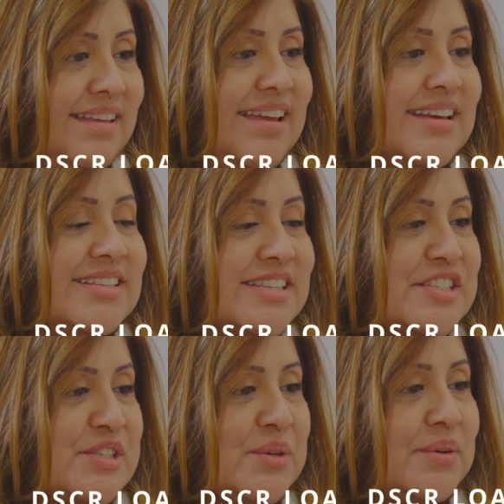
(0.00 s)
Yes.
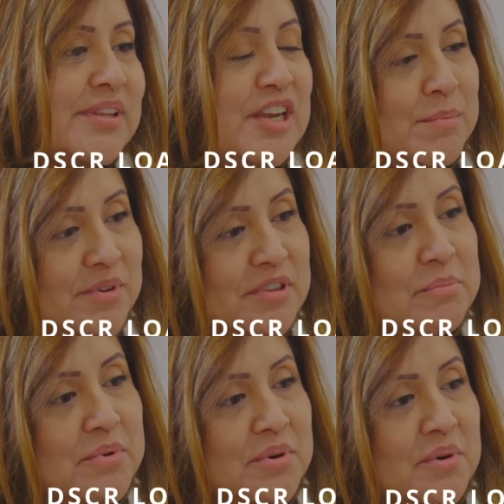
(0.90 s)
So the name of the
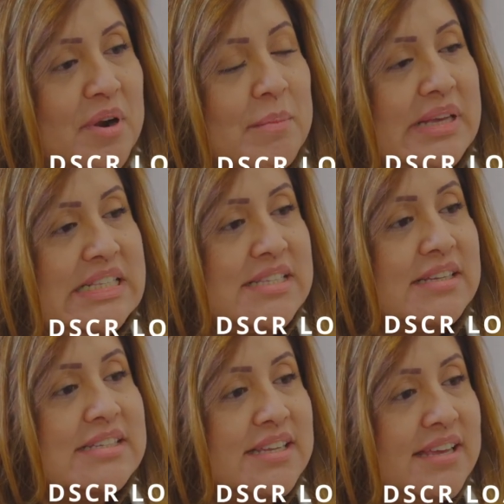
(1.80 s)
program is
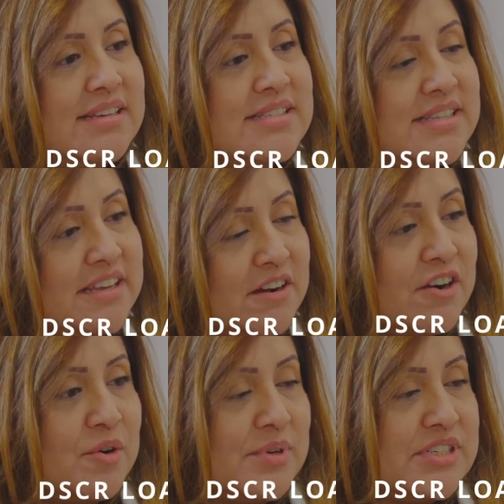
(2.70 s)

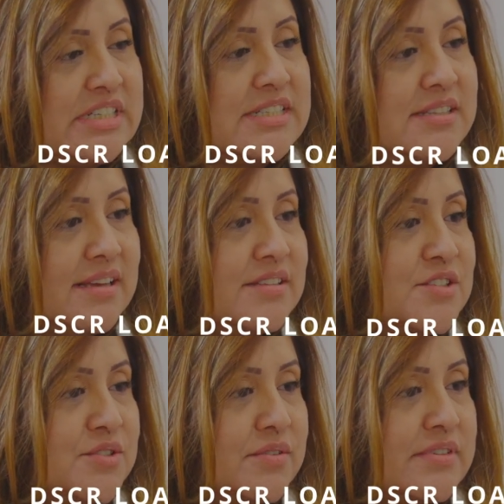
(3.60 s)
DSCR, which is Debt
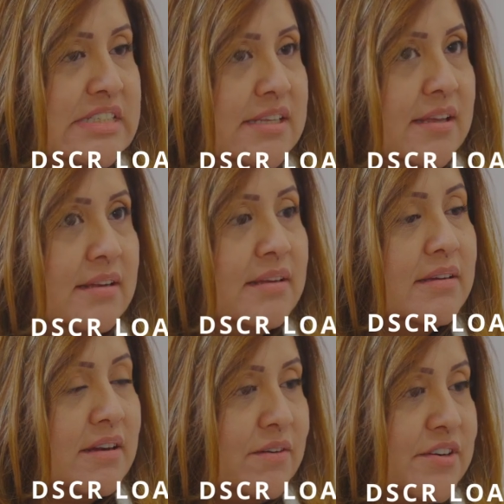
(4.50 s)
Servicing
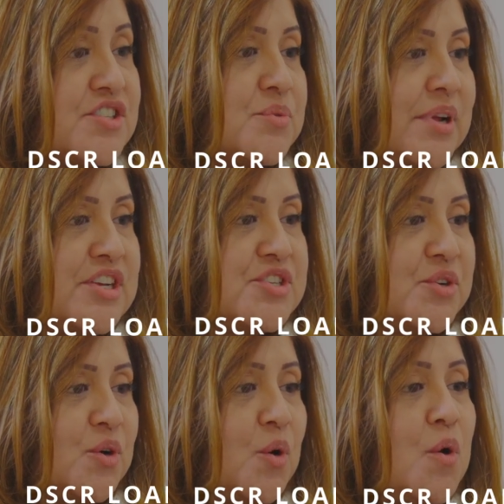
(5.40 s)
Coverage
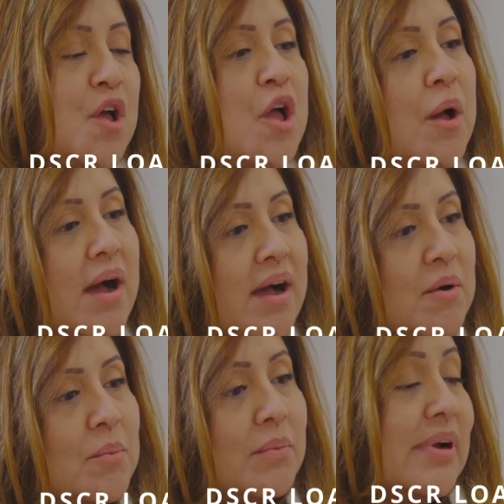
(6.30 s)
Ratio.
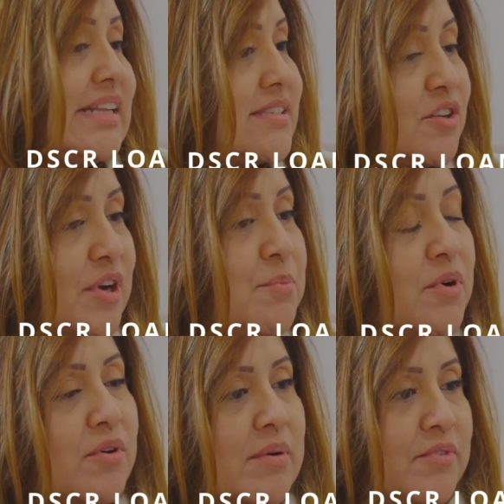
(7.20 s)
It's a great
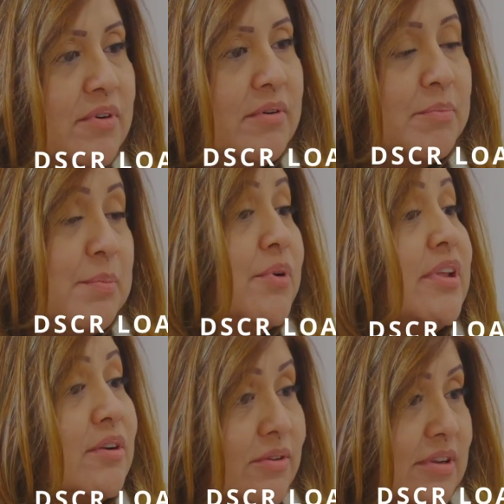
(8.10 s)
program for people
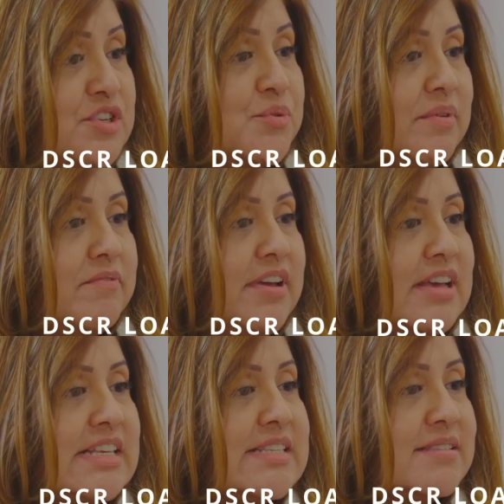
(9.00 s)
that are looking to
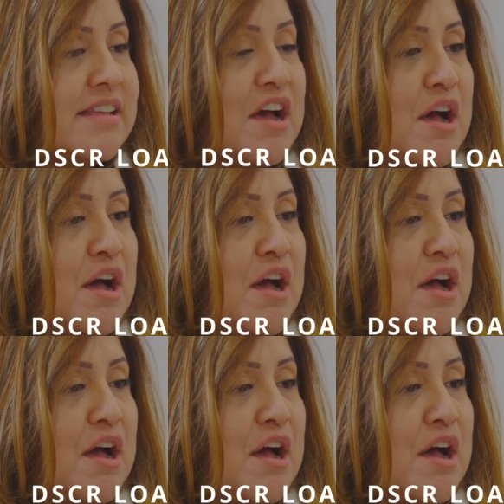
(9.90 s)
invest.